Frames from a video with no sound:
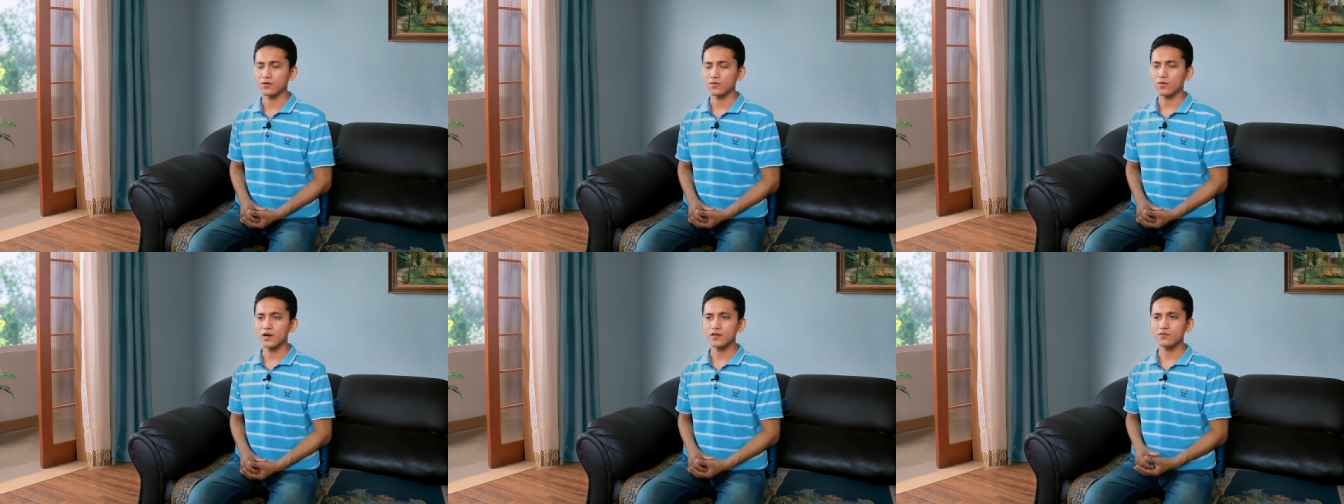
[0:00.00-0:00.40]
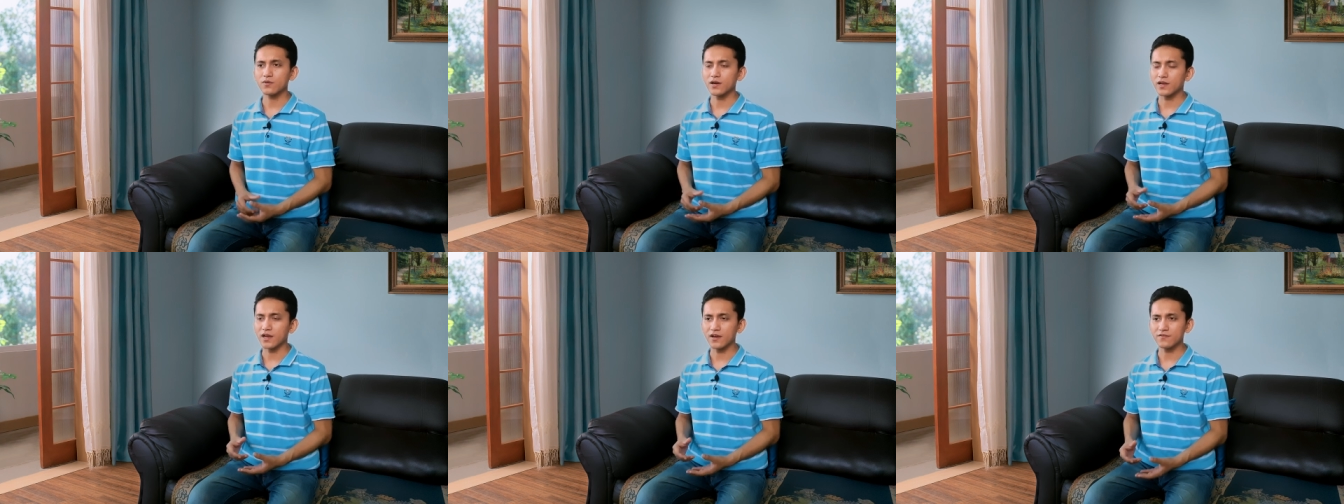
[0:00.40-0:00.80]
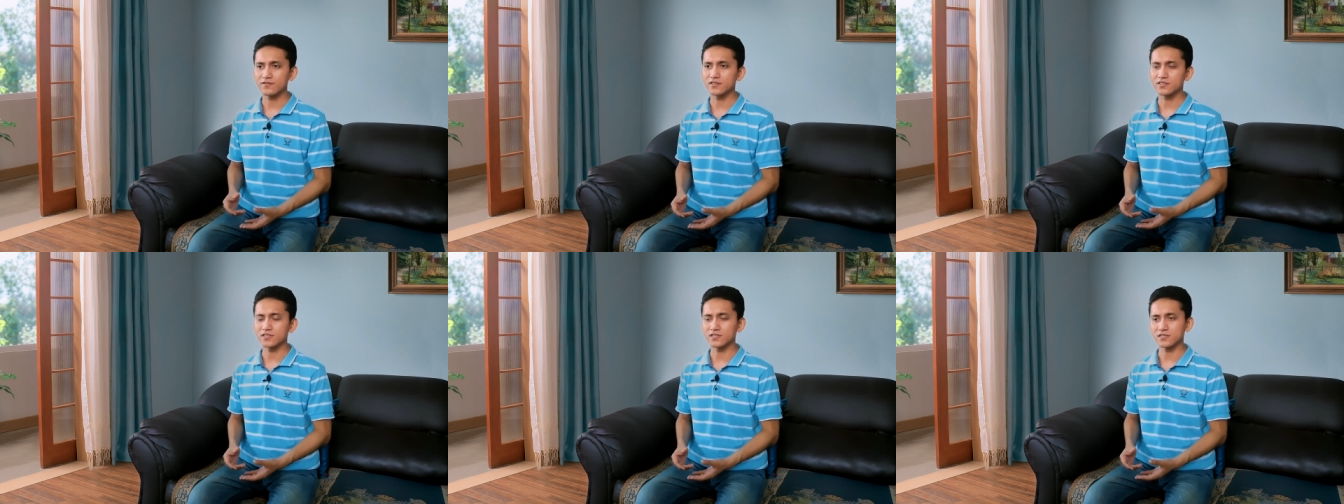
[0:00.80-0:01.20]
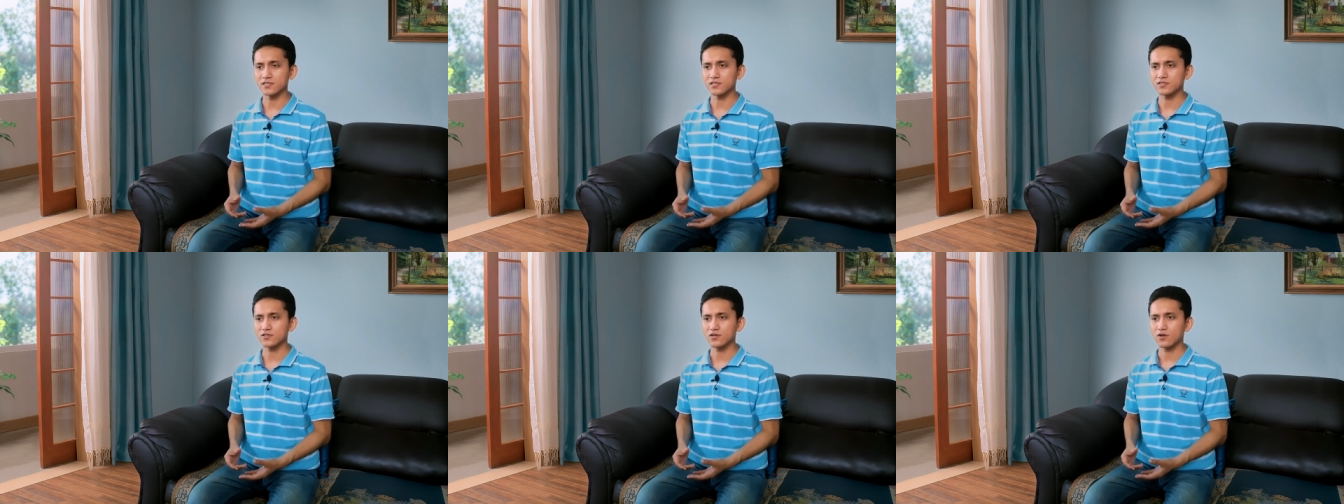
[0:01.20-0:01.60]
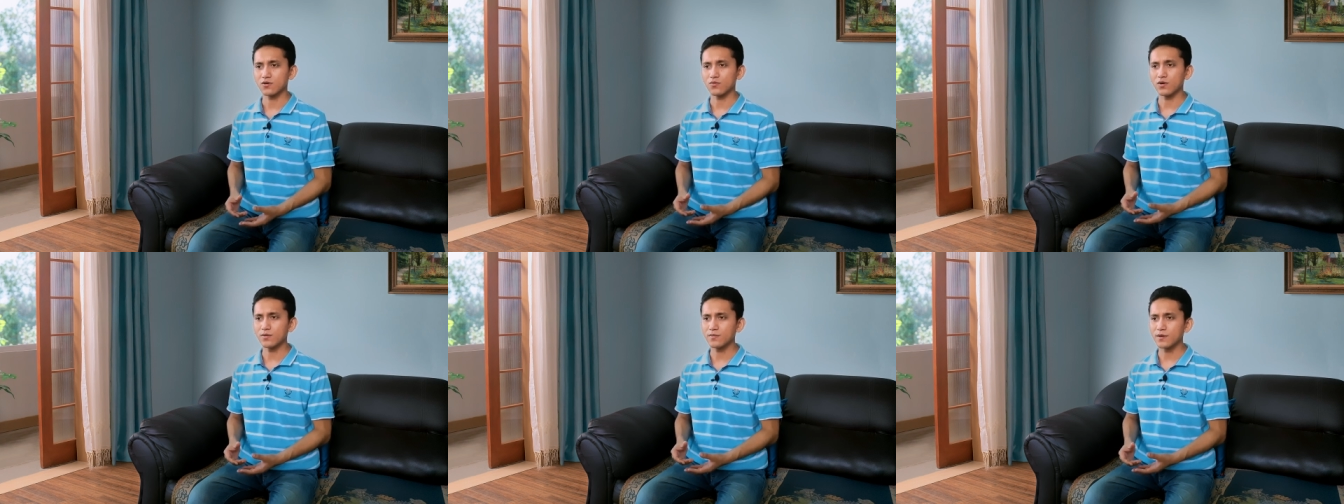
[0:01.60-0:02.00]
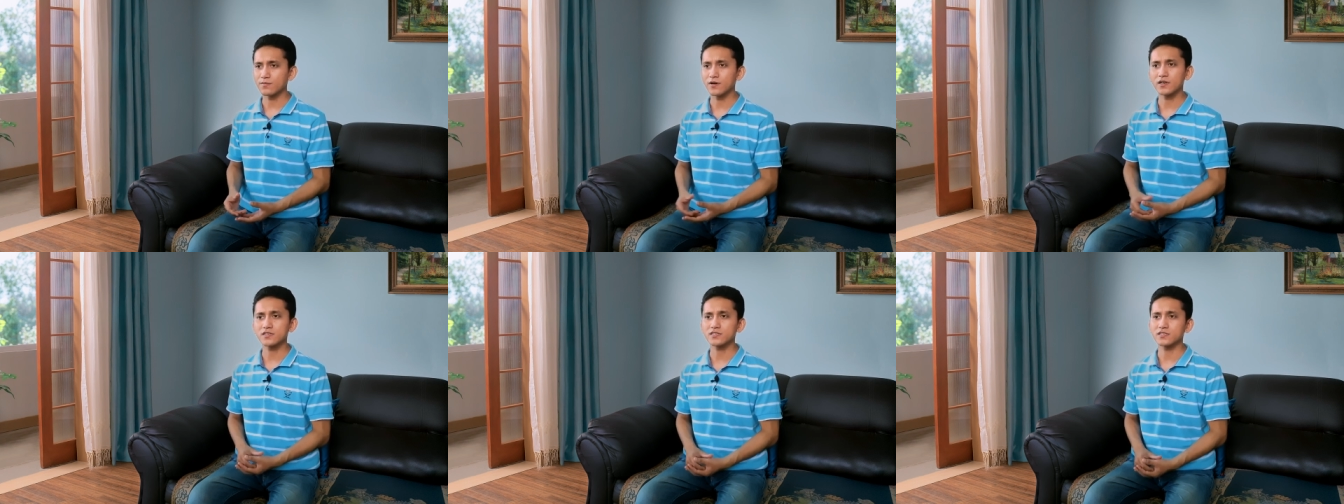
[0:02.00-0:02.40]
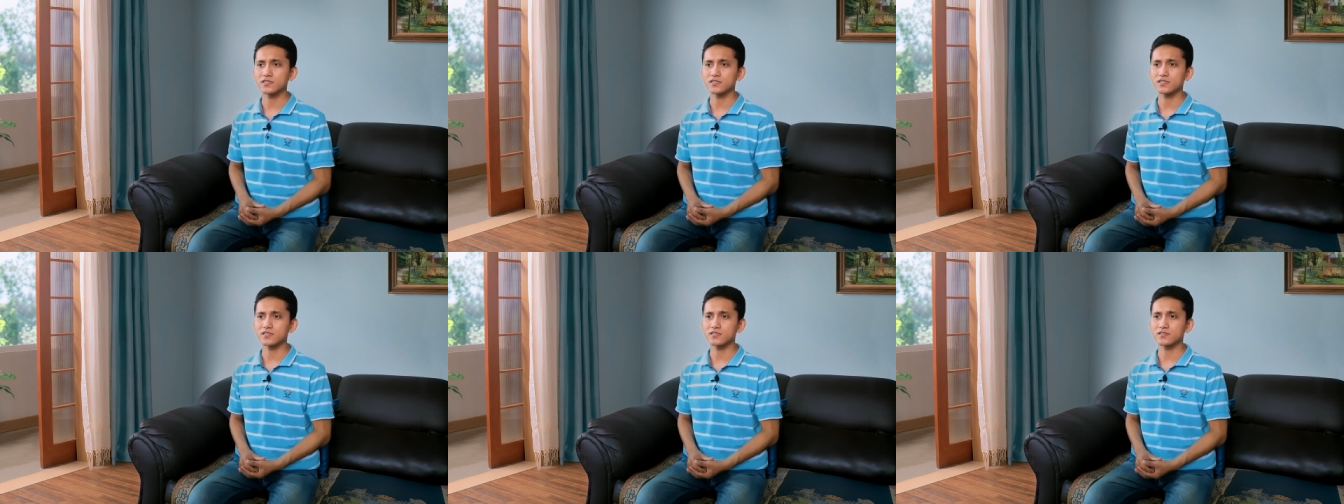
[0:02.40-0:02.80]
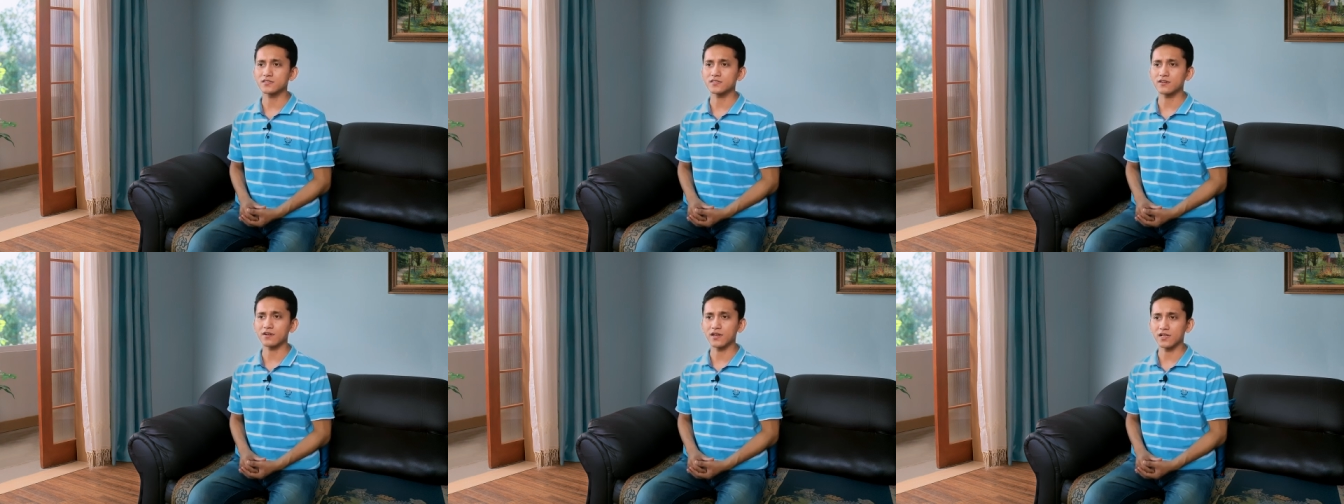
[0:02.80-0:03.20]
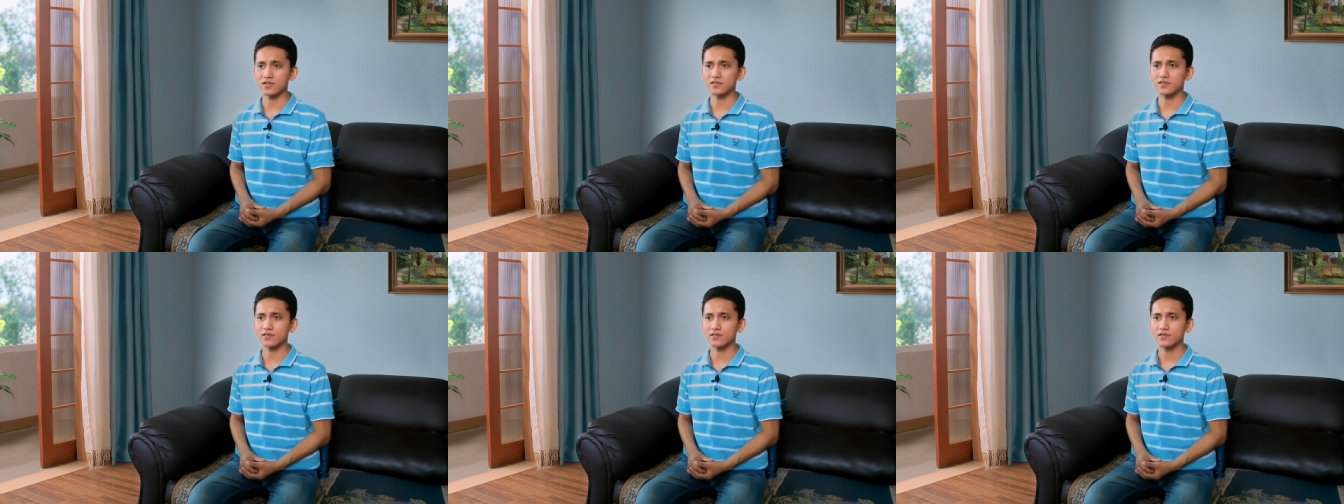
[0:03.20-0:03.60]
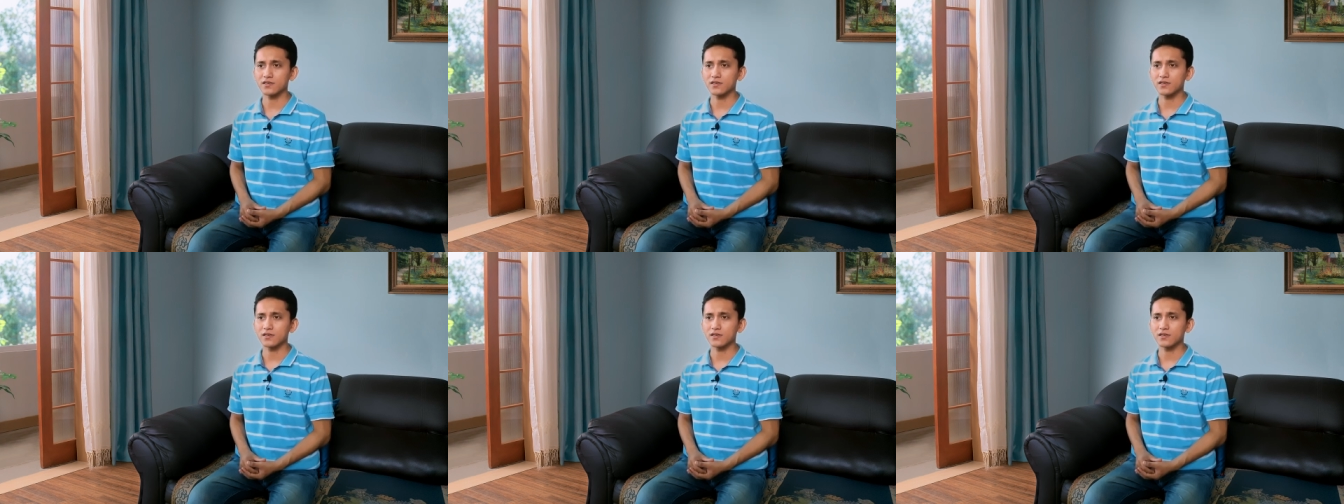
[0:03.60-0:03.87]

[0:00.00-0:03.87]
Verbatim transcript: Why do I have this disease when my brothers and sisters are healthy?